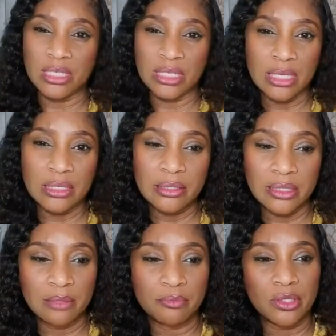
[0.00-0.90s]
speak
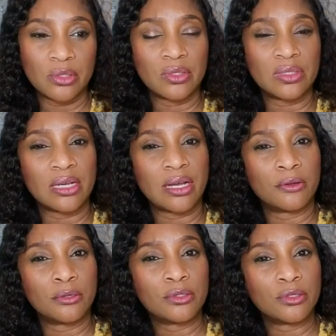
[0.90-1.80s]
against him because I
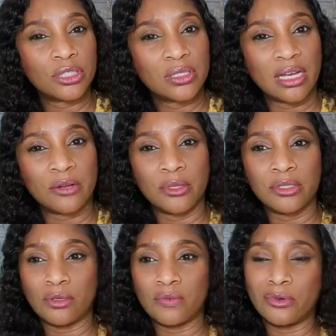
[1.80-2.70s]
cannot touch the
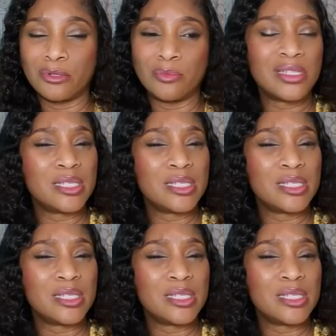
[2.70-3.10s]
anointed of God.